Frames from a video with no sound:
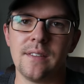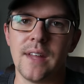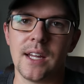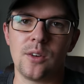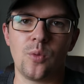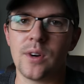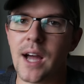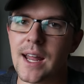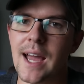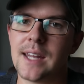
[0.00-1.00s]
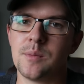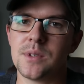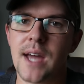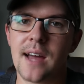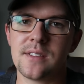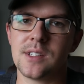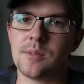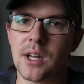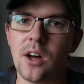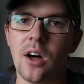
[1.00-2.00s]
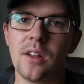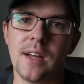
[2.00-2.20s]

then we're not adding potassium at all,